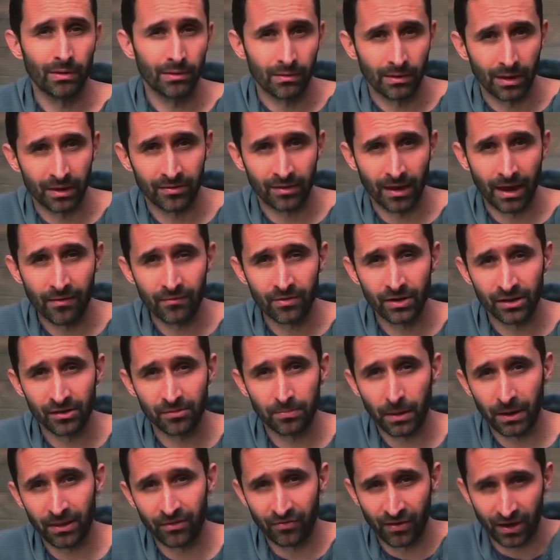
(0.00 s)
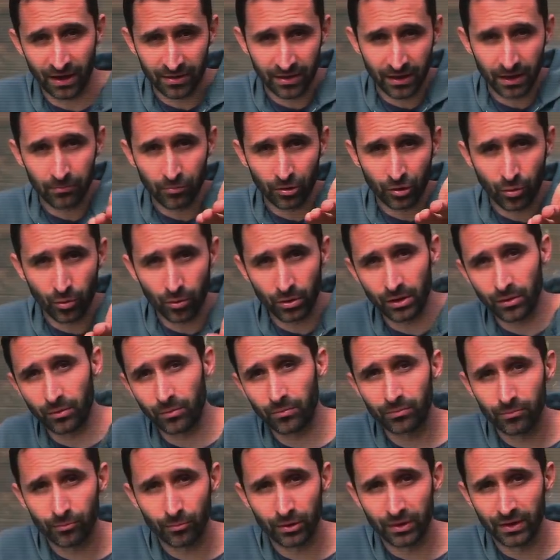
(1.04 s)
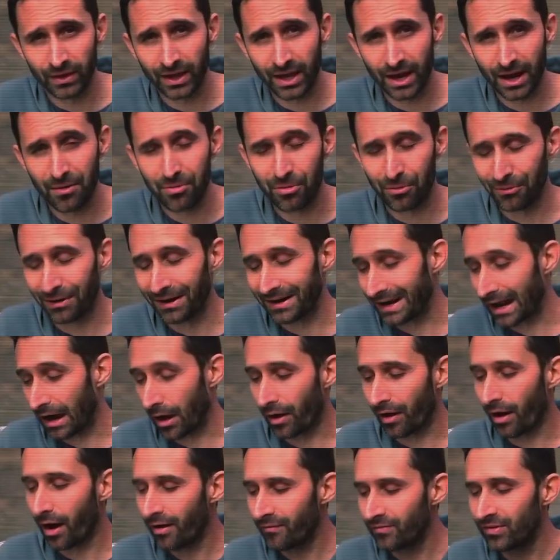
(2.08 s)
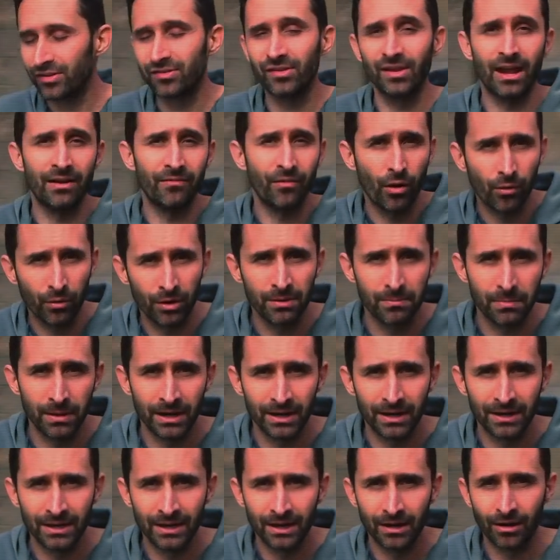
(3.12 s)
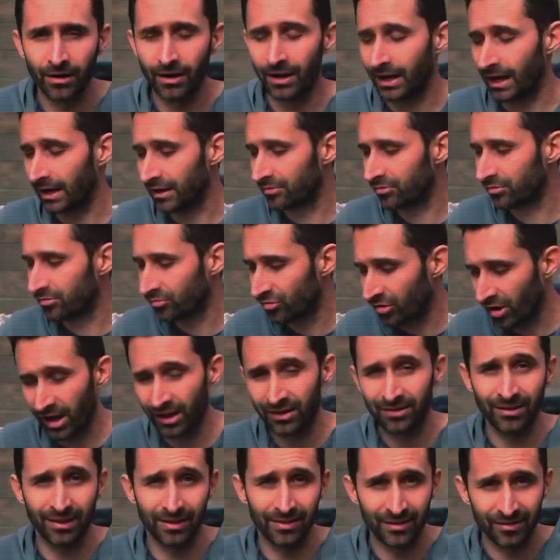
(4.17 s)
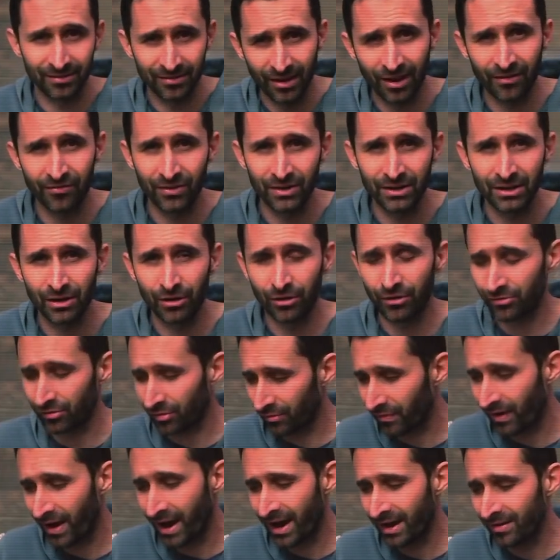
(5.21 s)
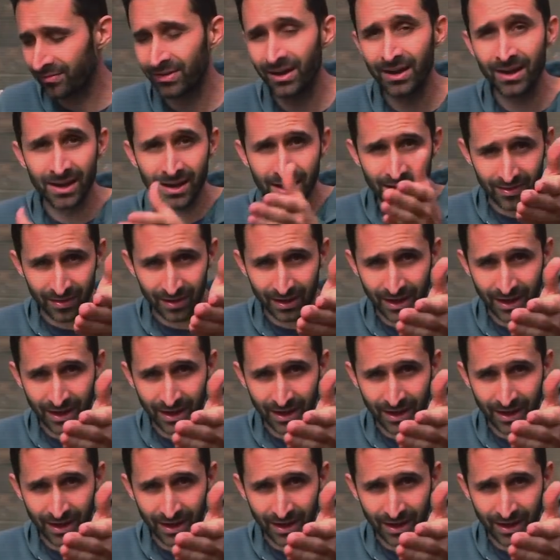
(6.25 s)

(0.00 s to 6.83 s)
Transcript: as evidenced by the fact that I'm recording with a camera right now. Obviously, I've already been in here and I checked and the stuff in here survived. The